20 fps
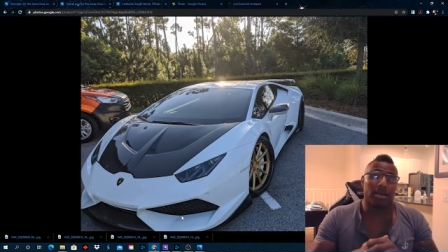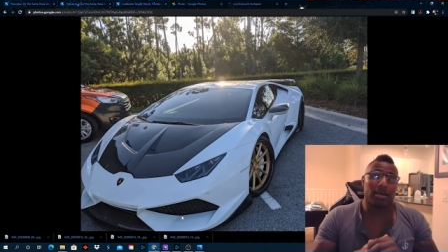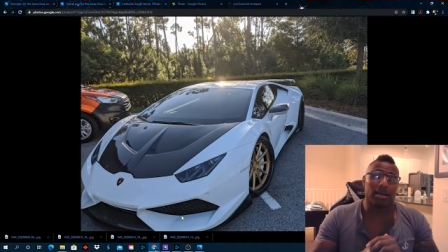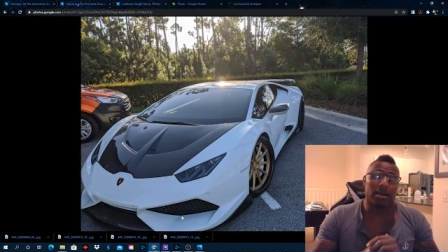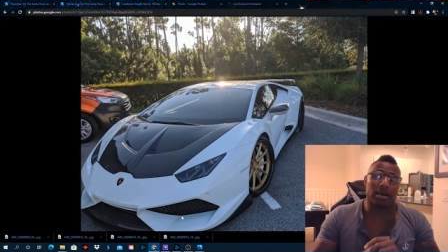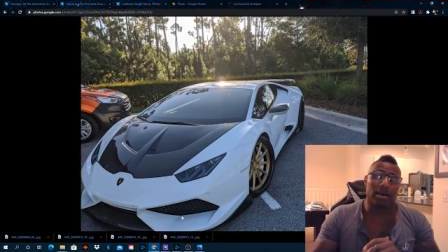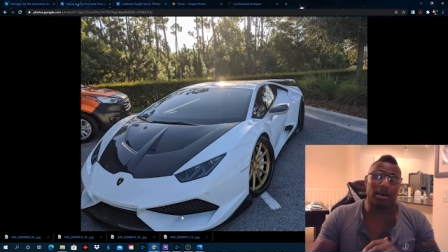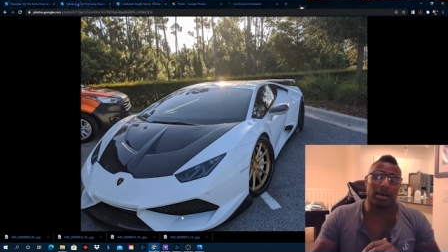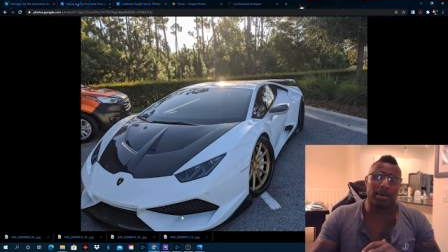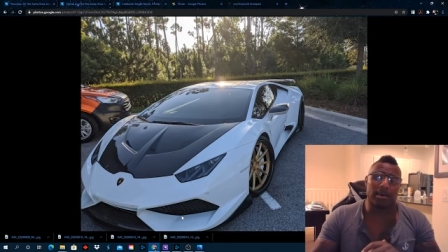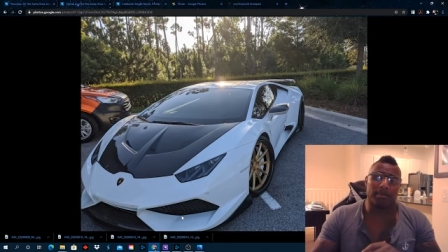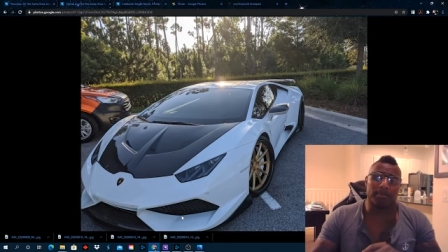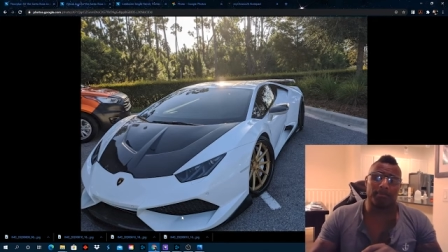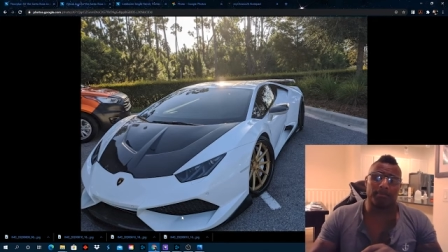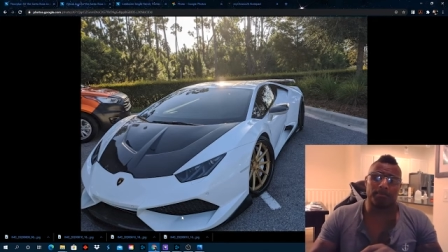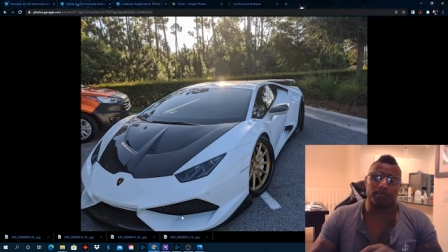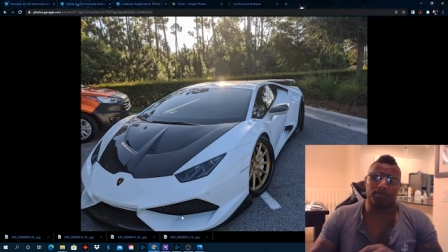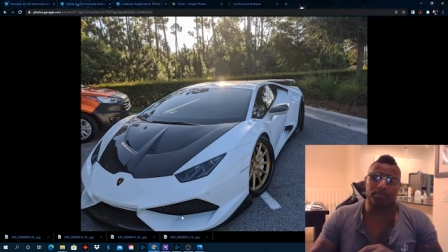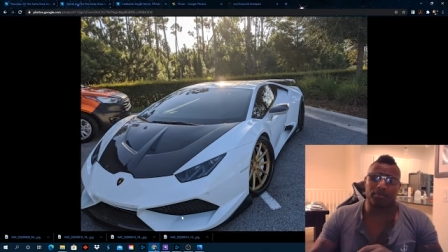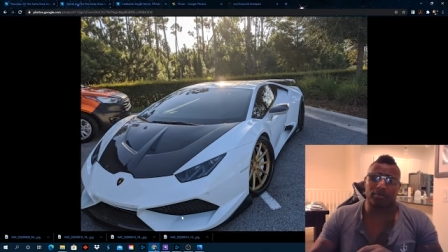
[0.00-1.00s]

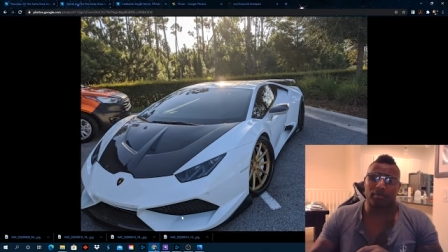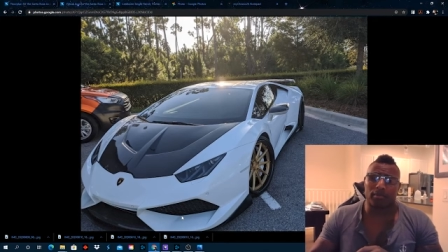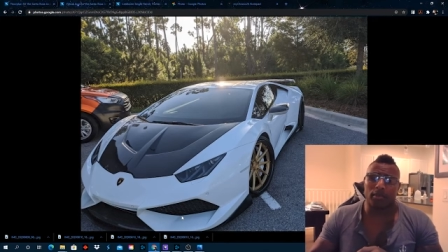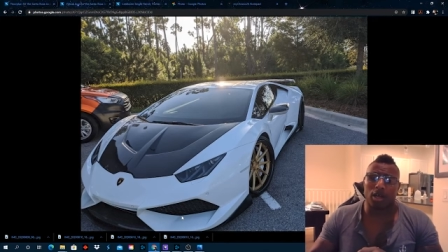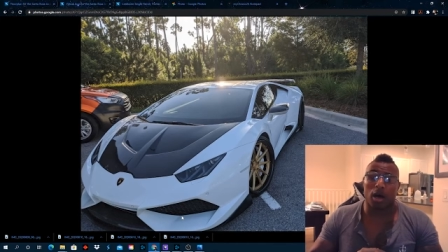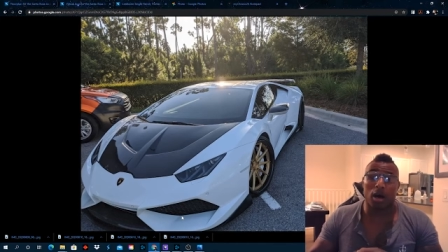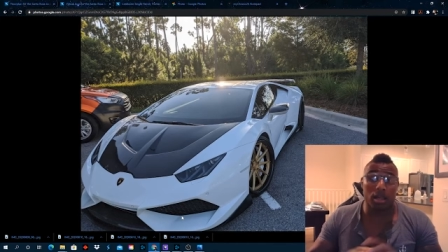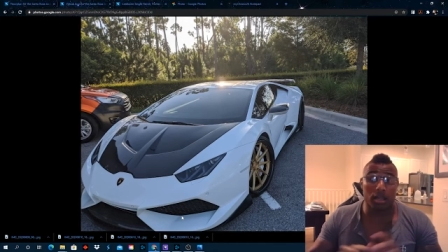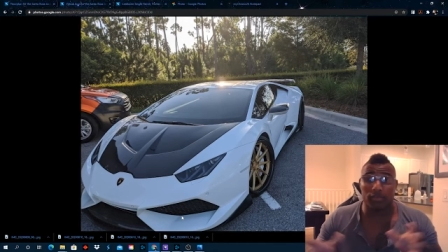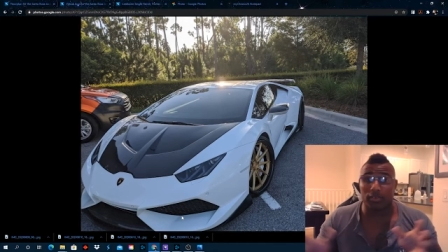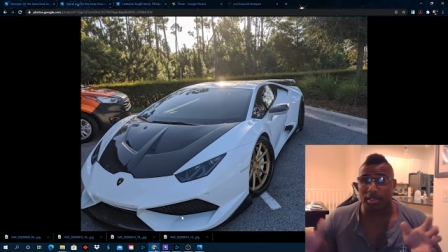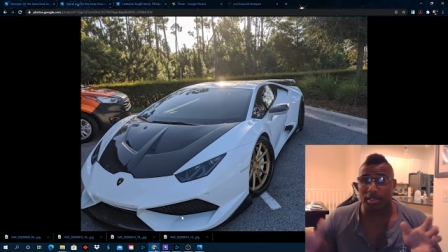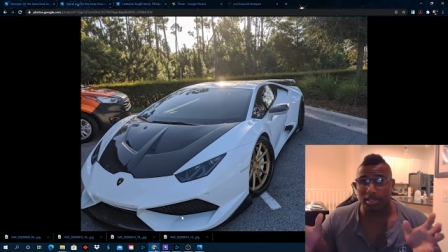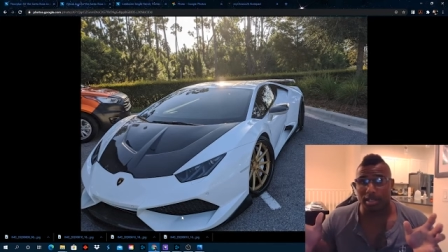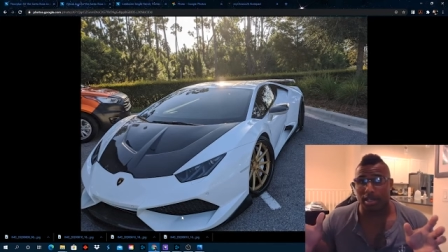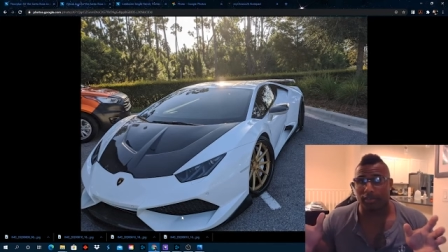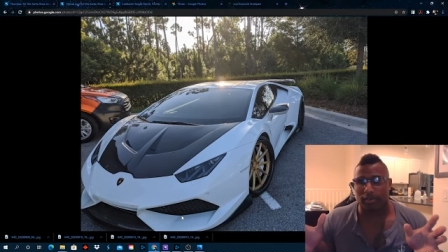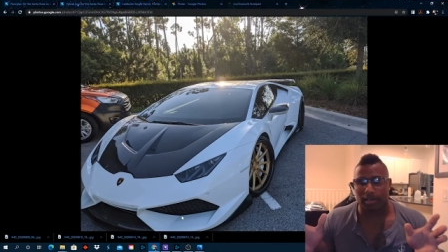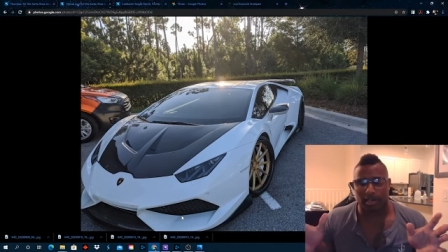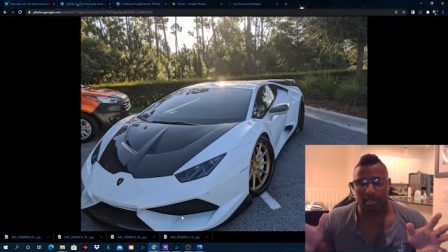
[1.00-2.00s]
um, all of which
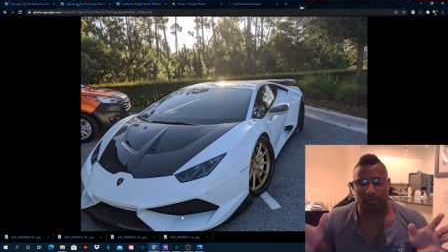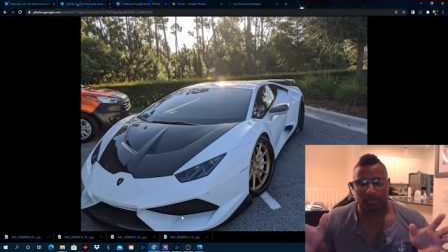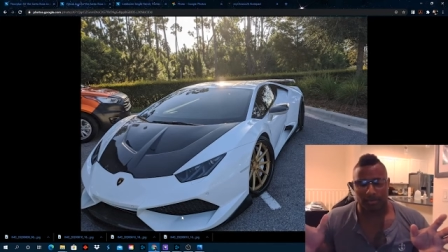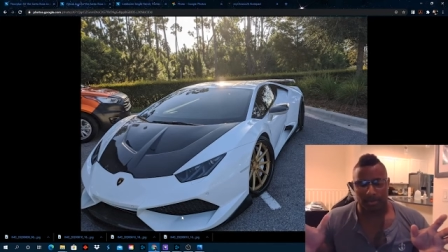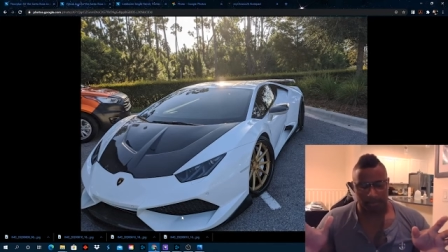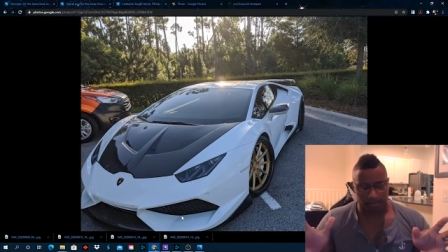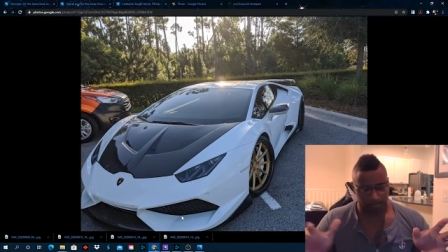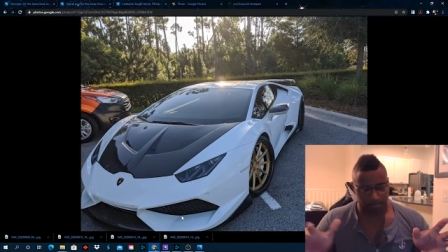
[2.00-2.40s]
I've loved